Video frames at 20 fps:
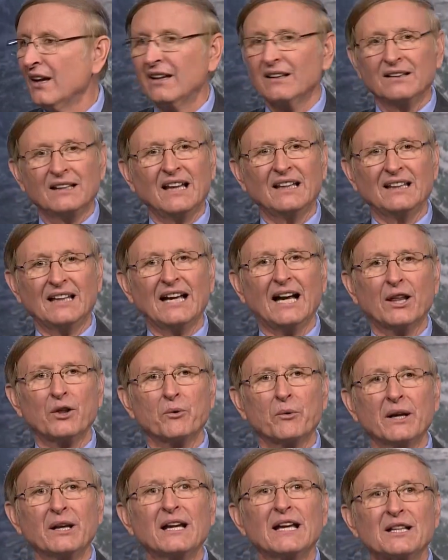then the other
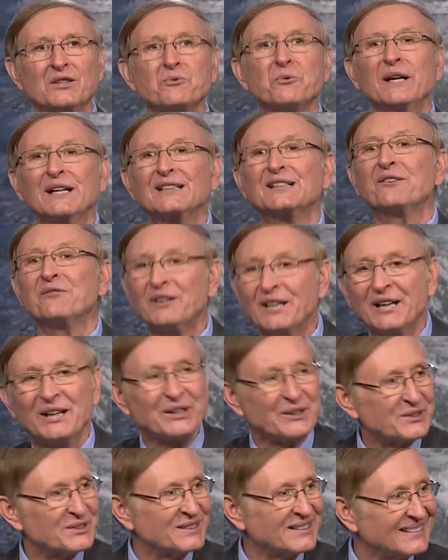one is weeks of
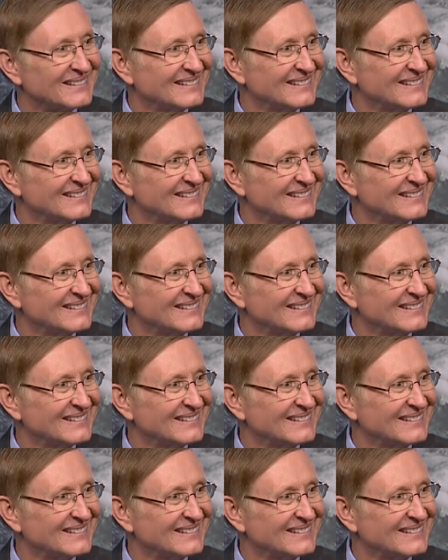years.